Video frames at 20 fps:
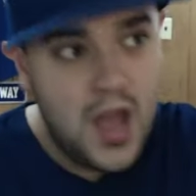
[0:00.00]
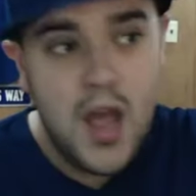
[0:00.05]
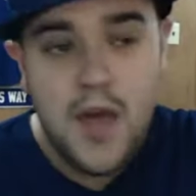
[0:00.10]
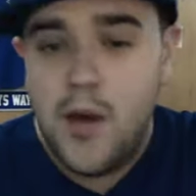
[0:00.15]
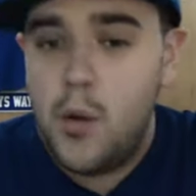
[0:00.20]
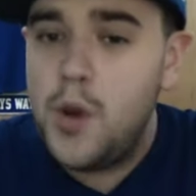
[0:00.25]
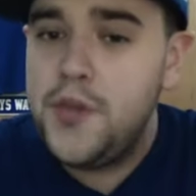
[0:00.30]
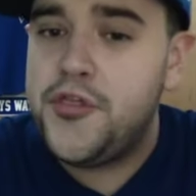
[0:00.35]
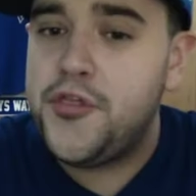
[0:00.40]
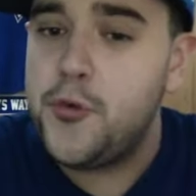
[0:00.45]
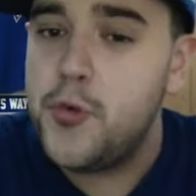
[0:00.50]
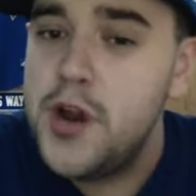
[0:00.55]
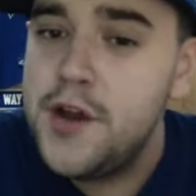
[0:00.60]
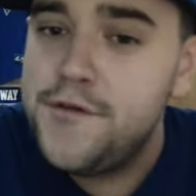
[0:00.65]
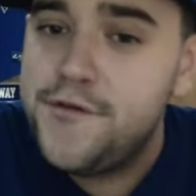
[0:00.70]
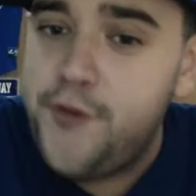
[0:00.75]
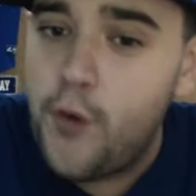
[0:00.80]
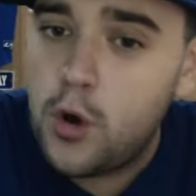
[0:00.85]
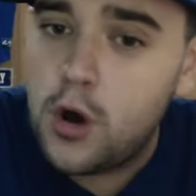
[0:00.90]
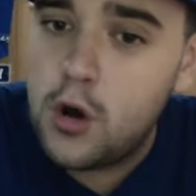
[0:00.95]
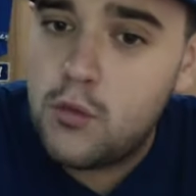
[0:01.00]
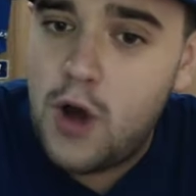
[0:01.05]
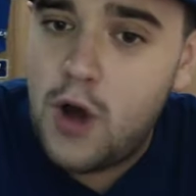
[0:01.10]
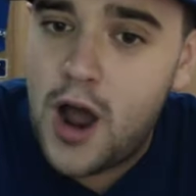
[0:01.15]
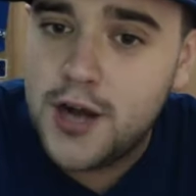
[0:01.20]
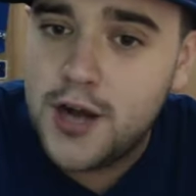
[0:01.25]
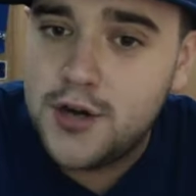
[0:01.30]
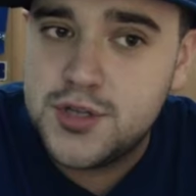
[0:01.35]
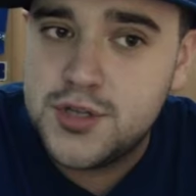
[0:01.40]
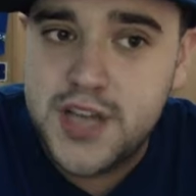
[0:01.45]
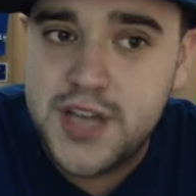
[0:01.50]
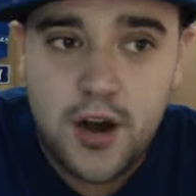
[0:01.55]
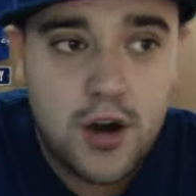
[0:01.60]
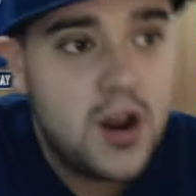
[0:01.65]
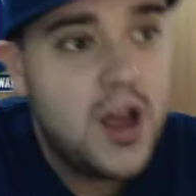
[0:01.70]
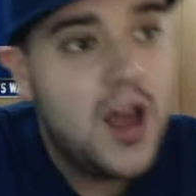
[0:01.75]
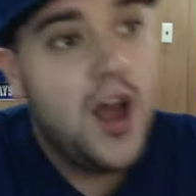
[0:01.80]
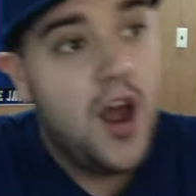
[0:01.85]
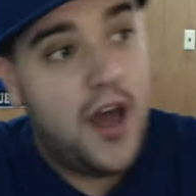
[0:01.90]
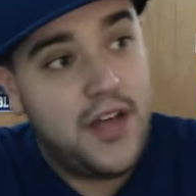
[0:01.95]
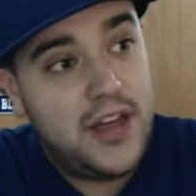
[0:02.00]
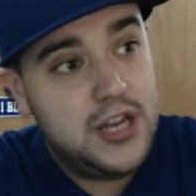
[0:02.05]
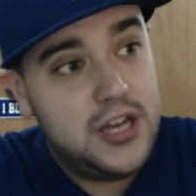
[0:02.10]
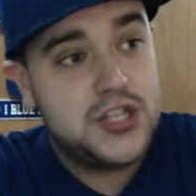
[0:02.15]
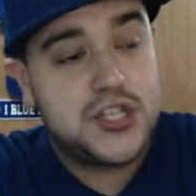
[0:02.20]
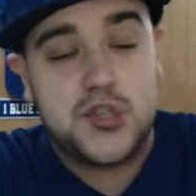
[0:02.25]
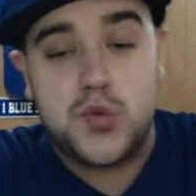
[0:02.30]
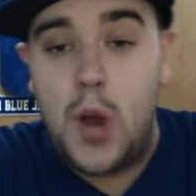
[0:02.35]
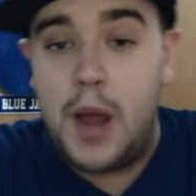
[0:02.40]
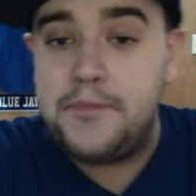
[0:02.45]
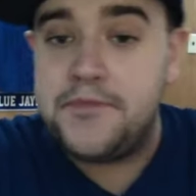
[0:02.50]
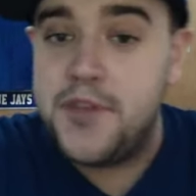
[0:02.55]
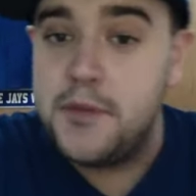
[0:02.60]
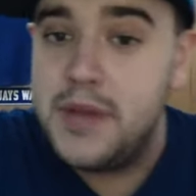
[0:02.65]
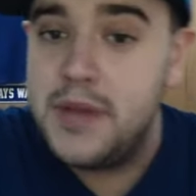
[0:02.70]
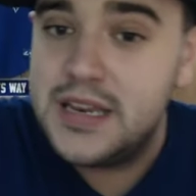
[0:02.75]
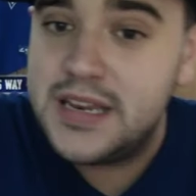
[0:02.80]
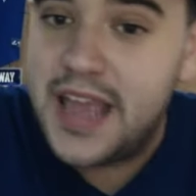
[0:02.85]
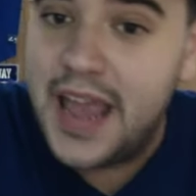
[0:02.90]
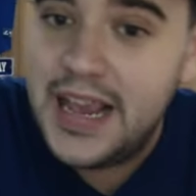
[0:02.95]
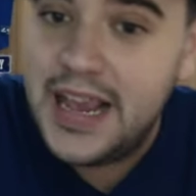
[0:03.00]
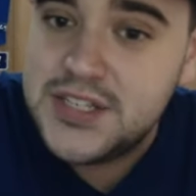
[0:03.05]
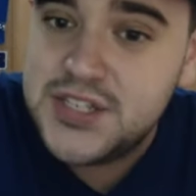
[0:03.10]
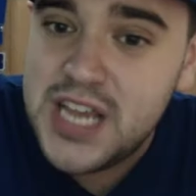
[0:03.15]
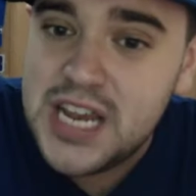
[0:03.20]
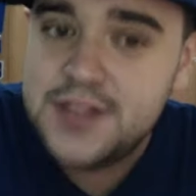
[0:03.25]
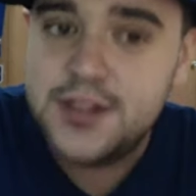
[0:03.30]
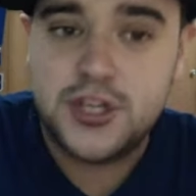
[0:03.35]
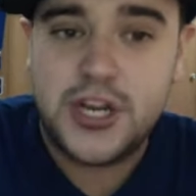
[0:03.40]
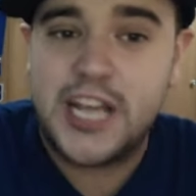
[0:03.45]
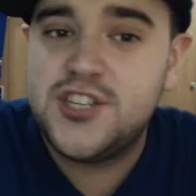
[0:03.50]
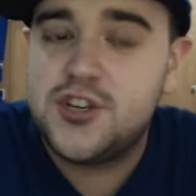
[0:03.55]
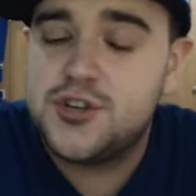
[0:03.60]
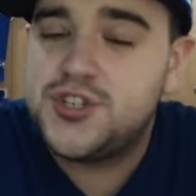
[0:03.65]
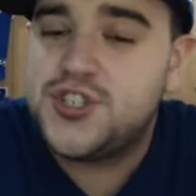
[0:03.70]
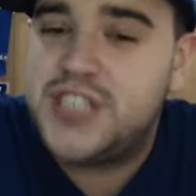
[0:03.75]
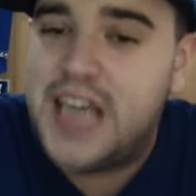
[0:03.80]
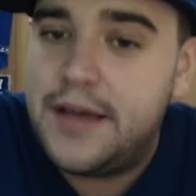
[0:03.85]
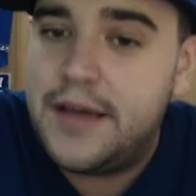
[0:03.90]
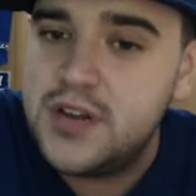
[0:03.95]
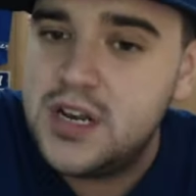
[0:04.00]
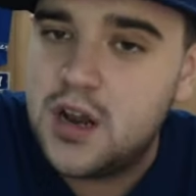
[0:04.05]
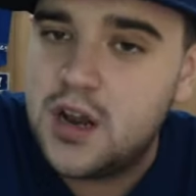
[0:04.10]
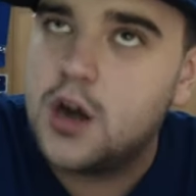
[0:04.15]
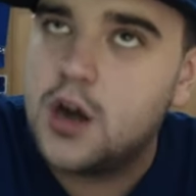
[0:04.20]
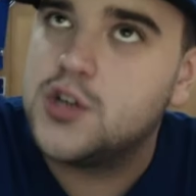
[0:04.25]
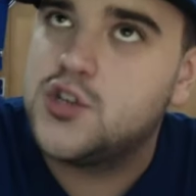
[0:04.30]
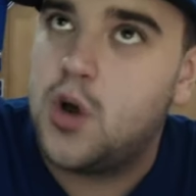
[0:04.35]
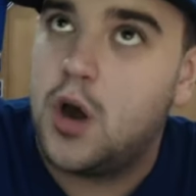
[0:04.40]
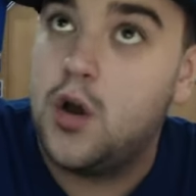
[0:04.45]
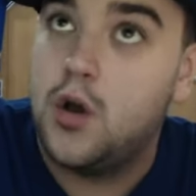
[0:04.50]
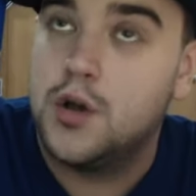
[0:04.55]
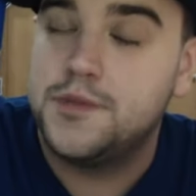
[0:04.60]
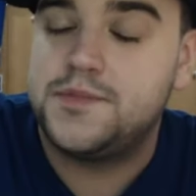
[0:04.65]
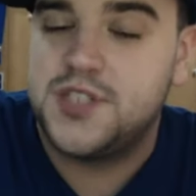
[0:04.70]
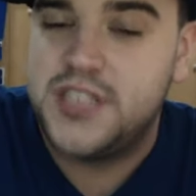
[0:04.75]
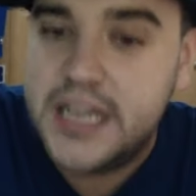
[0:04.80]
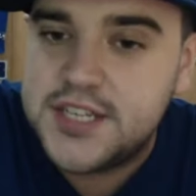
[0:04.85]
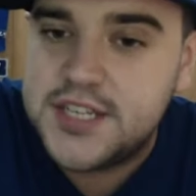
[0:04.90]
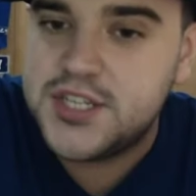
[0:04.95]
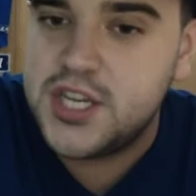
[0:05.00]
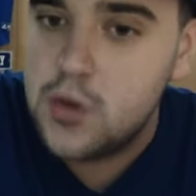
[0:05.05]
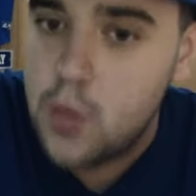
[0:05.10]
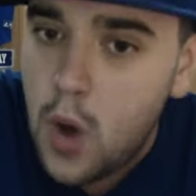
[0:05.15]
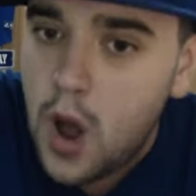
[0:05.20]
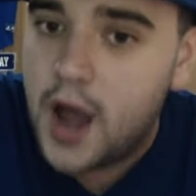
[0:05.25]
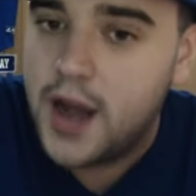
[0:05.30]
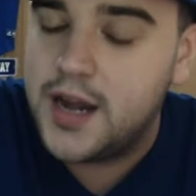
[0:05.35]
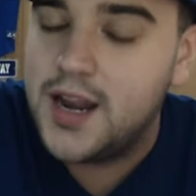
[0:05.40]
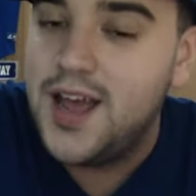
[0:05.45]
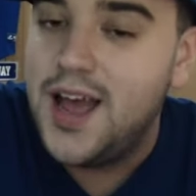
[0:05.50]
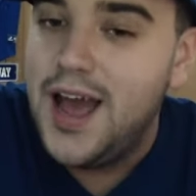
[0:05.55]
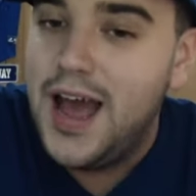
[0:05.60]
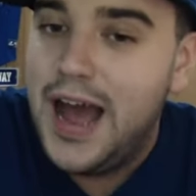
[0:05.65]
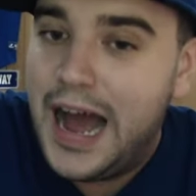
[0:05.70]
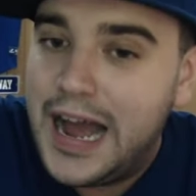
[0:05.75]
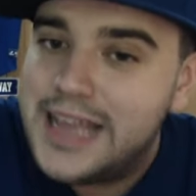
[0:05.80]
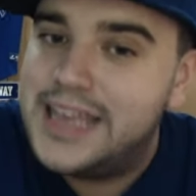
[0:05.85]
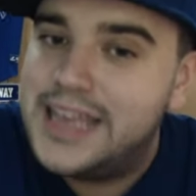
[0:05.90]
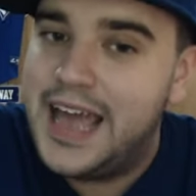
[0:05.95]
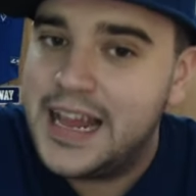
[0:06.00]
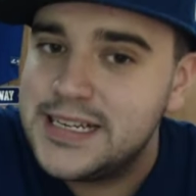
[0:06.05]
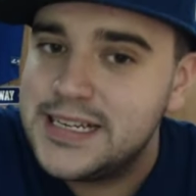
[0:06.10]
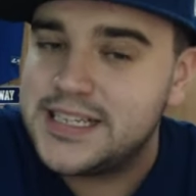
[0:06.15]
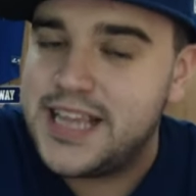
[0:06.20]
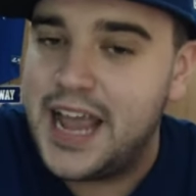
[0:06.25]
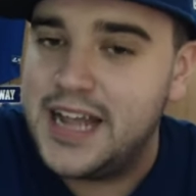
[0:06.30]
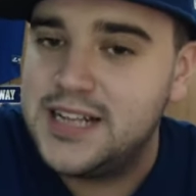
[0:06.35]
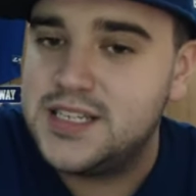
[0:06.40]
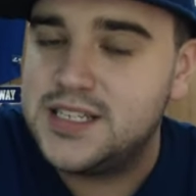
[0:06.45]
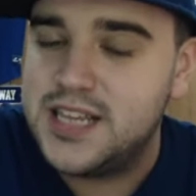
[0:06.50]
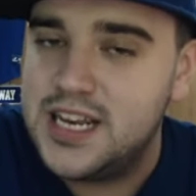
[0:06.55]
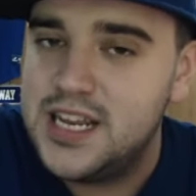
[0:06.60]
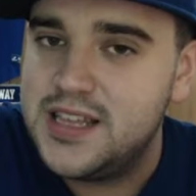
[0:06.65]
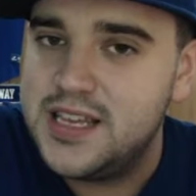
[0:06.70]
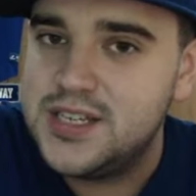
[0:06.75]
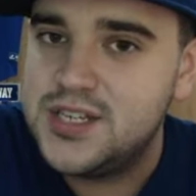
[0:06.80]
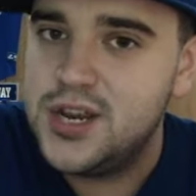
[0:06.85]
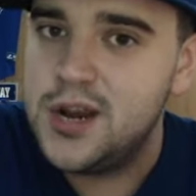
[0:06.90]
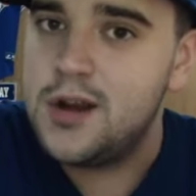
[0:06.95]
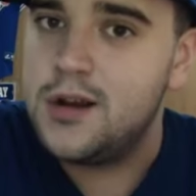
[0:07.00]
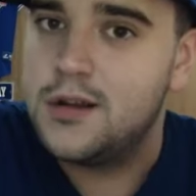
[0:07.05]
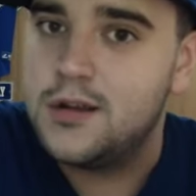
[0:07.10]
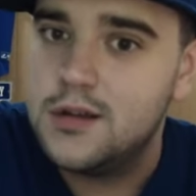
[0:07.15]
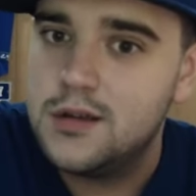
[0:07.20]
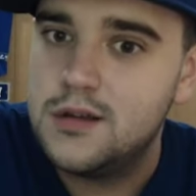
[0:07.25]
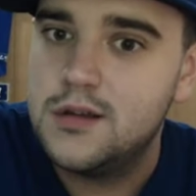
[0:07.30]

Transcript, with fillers: They won 3 of 4 at Rogers Center, and then you swept them in KC. The Jays are 6-1 against Kansas City this year.